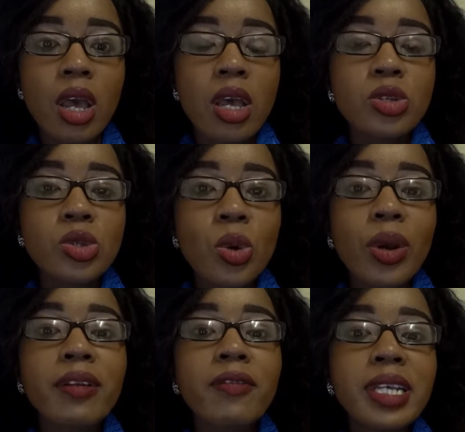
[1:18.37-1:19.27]
So
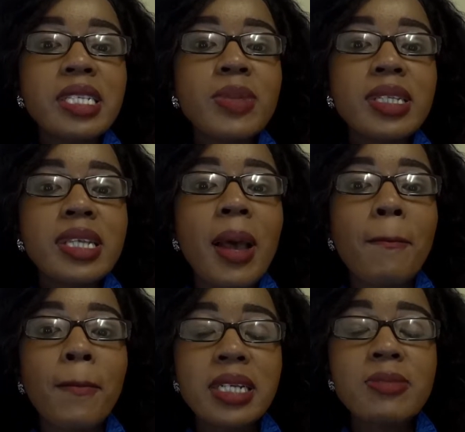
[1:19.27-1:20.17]
investments
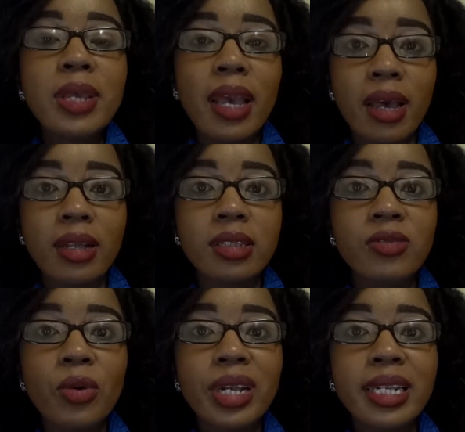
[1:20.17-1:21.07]
must be held for
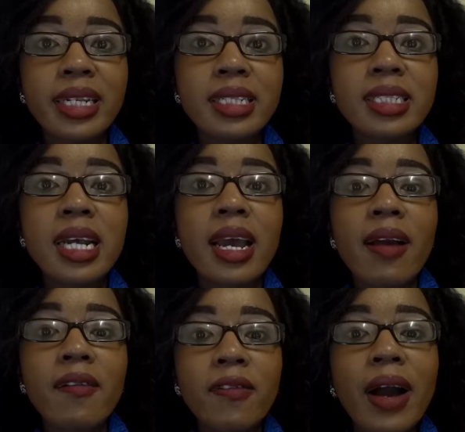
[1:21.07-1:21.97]
at least
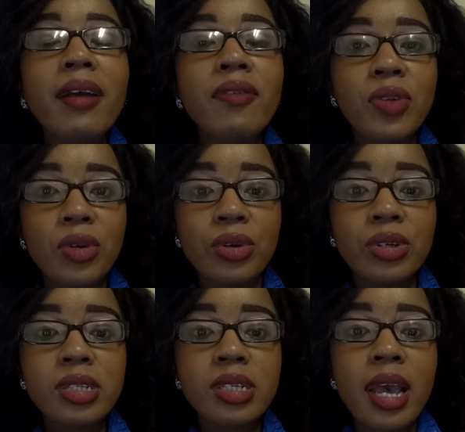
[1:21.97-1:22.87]
5 years.